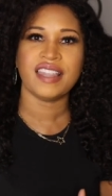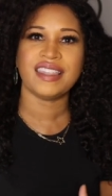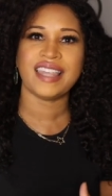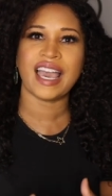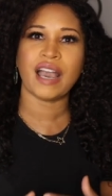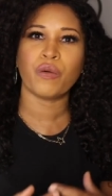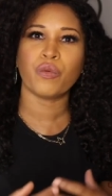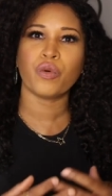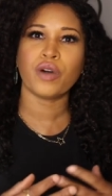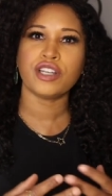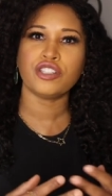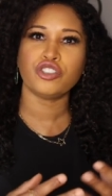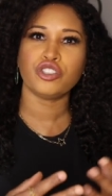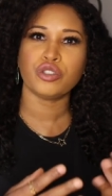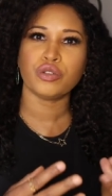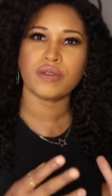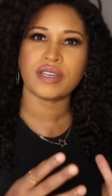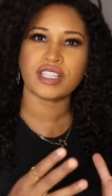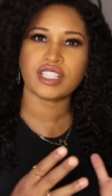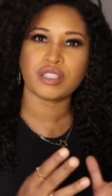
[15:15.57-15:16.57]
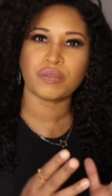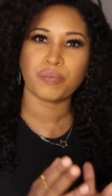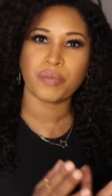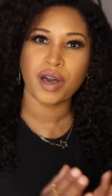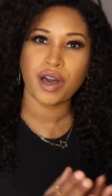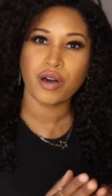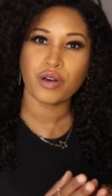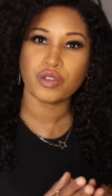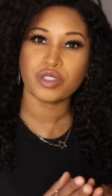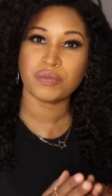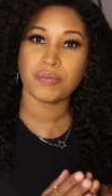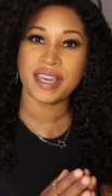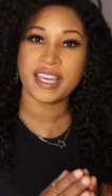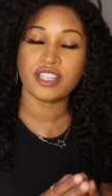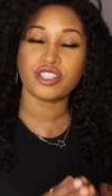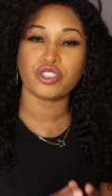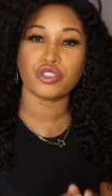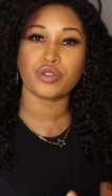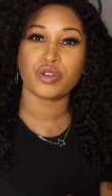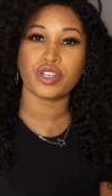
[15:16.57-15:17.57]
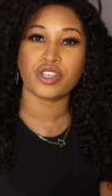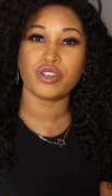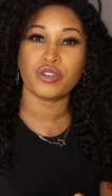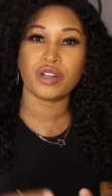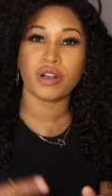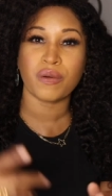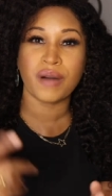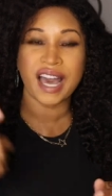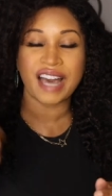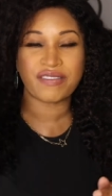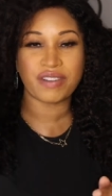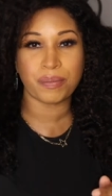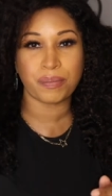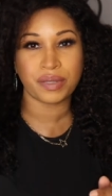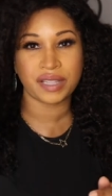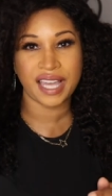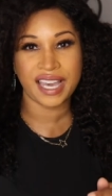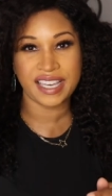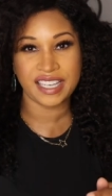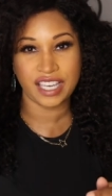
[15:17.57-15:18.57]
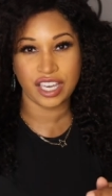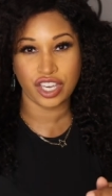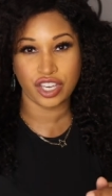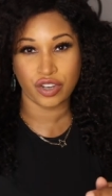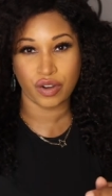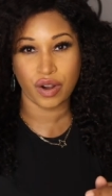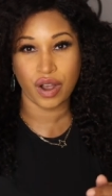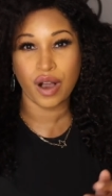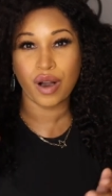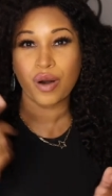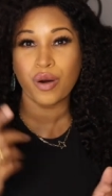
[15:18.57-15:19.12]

that what you expose, make sure you don't have a plank in your